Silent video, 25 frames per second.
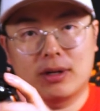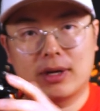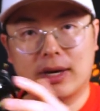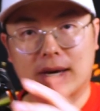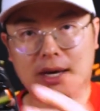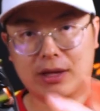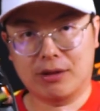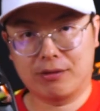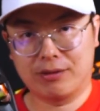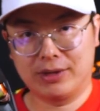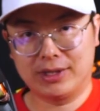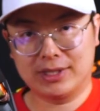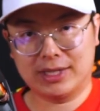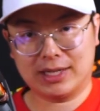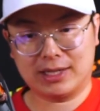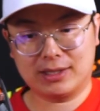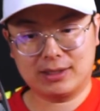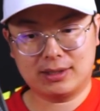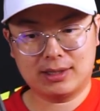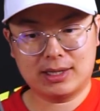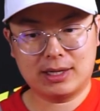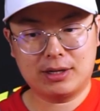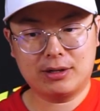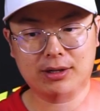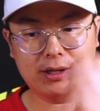And three seconds
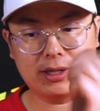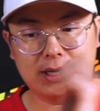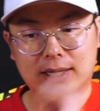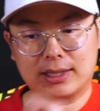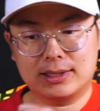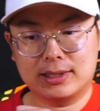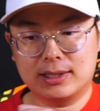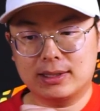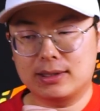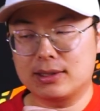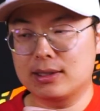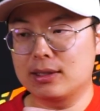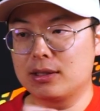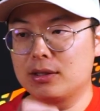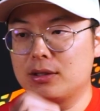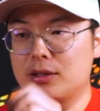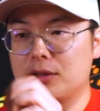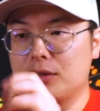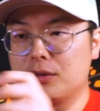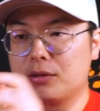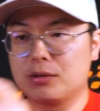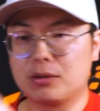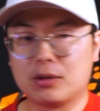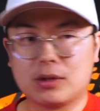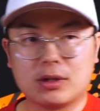later, it exits
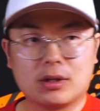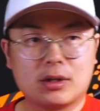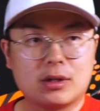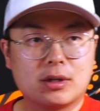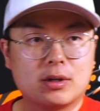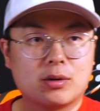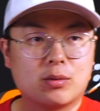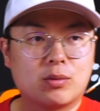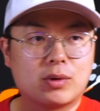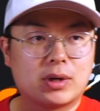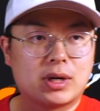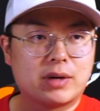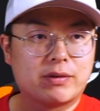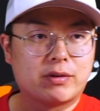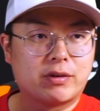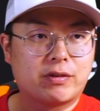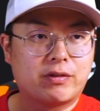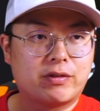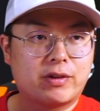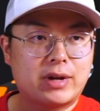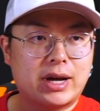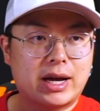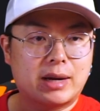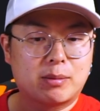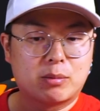into whatever
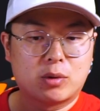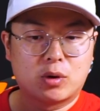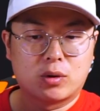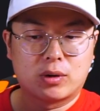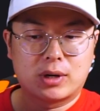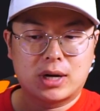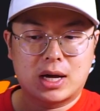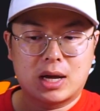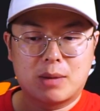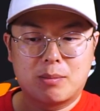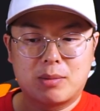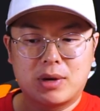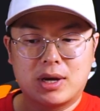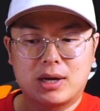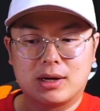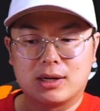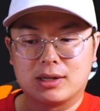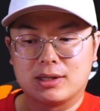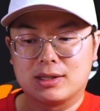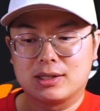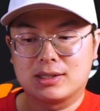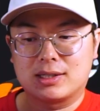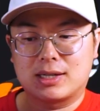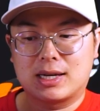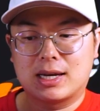flying mode I'm in.
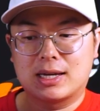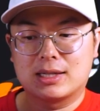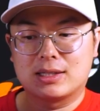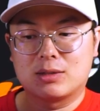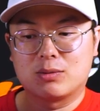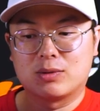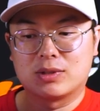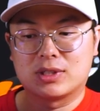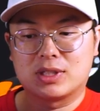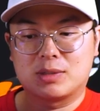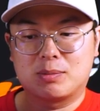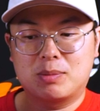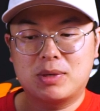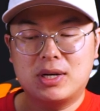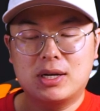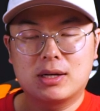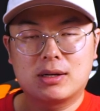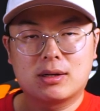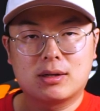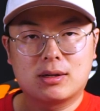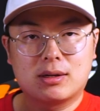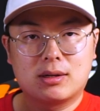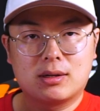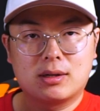In this case, it was speed.